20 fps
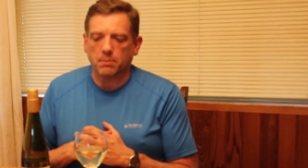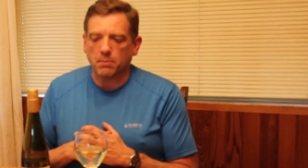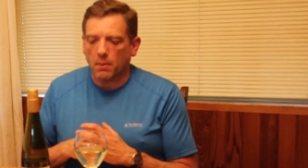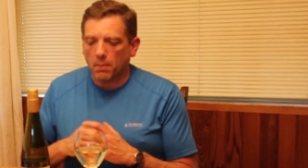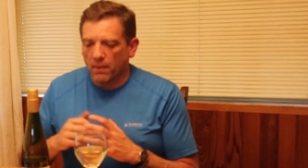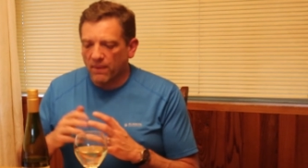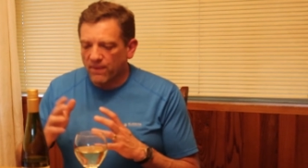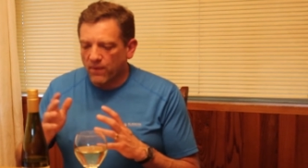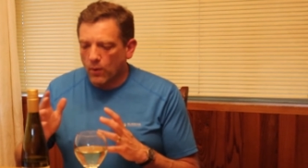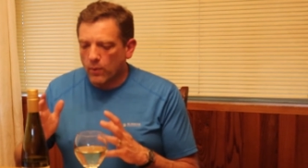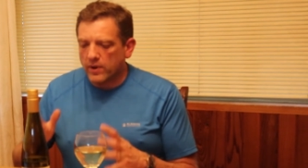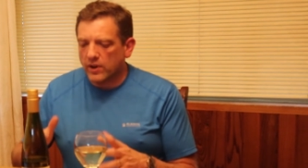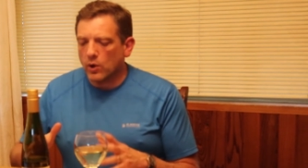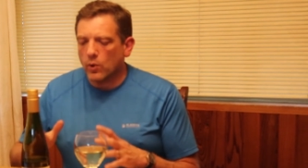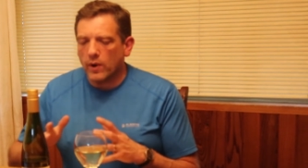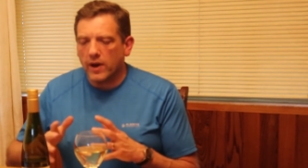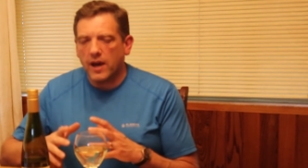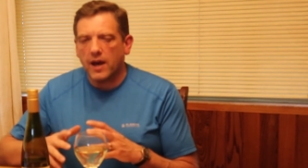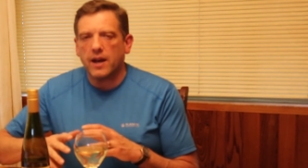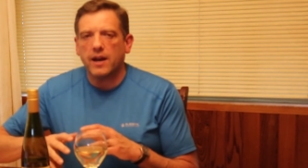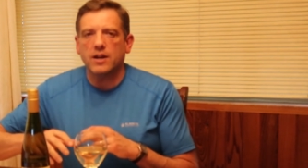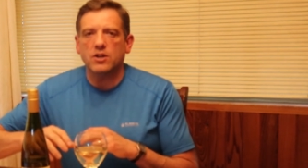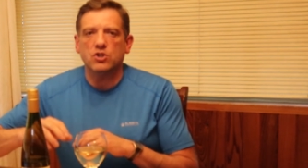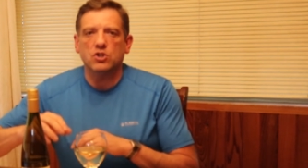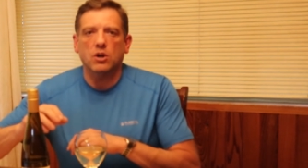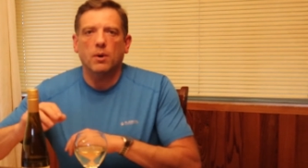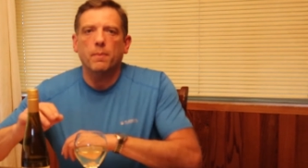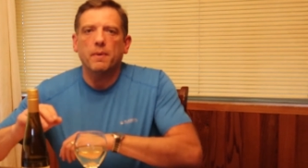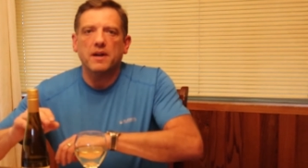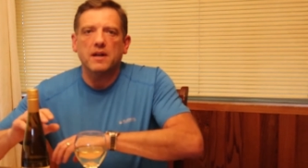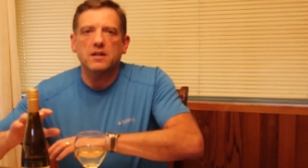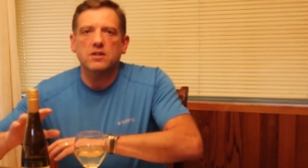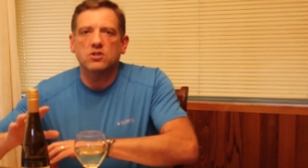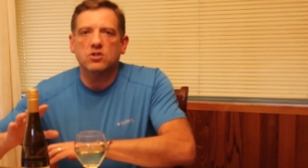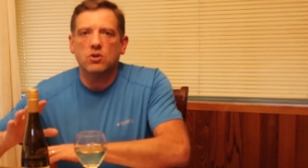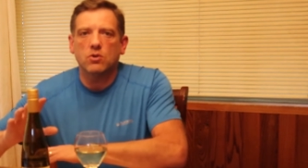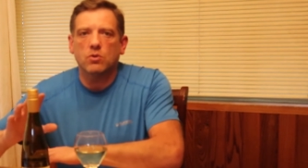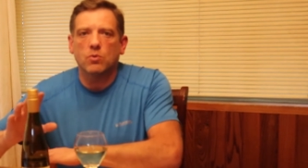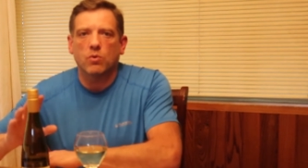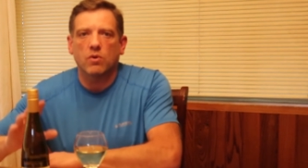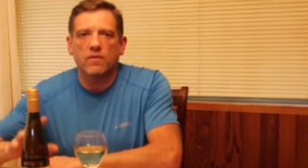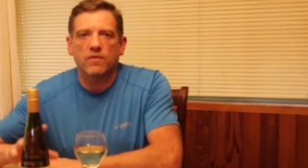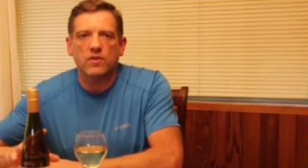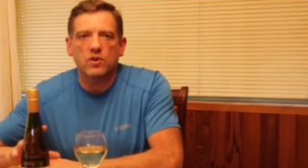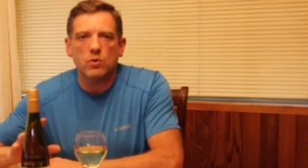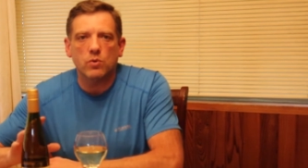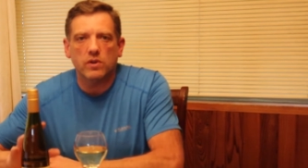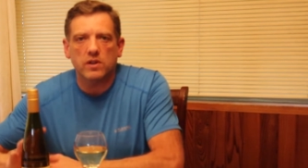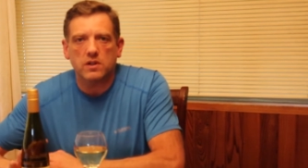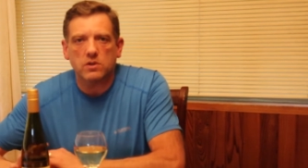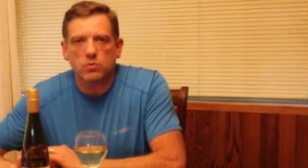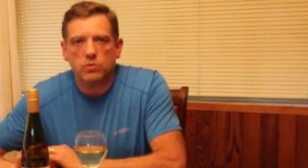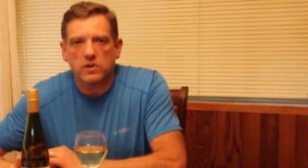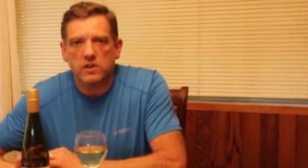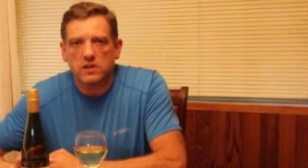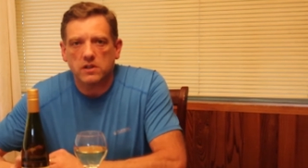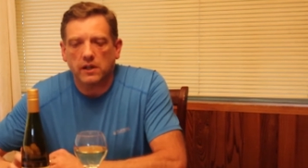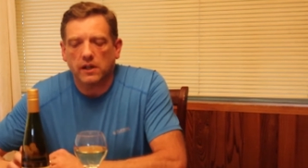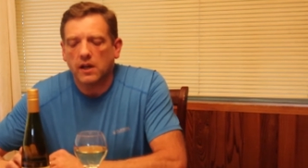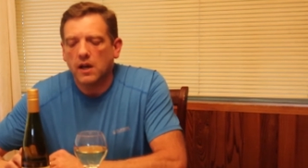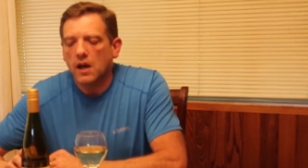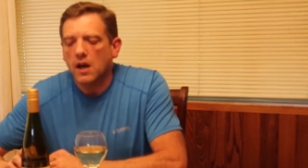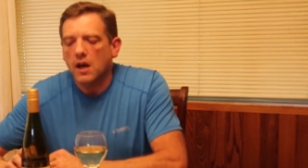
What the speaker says: But before we go ahead and jump into the review of this Riesling,